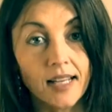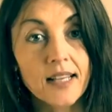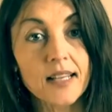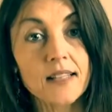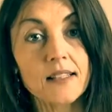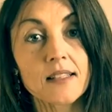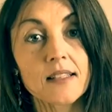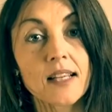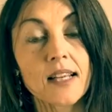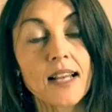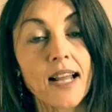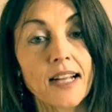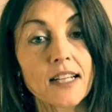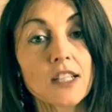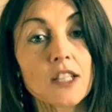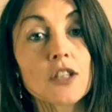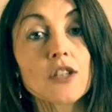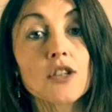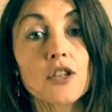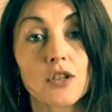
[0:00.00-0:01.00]
it's
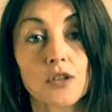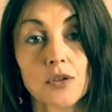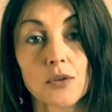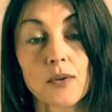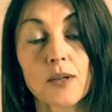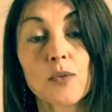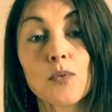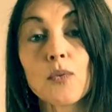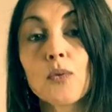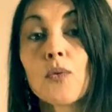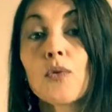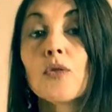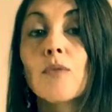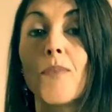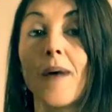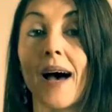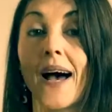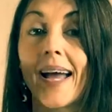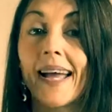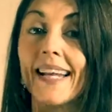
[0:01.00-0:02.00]
connected to and
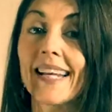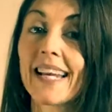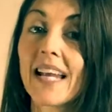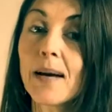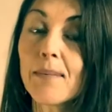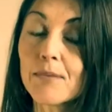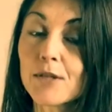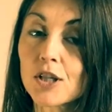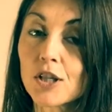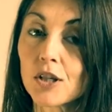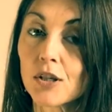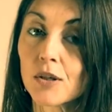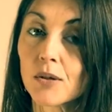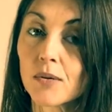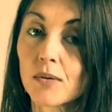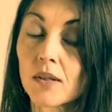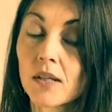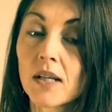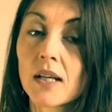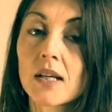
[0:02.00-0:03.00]
ruled by
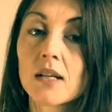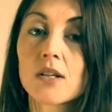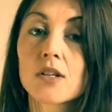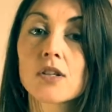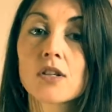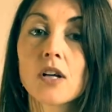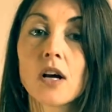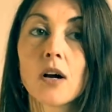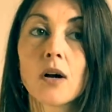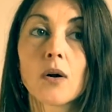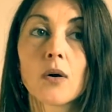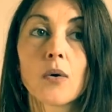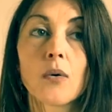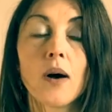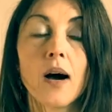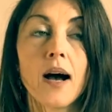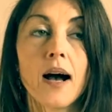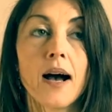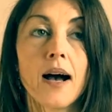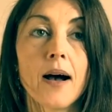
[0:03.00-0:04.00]
Neptune.
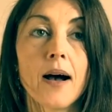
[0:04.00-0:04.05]
So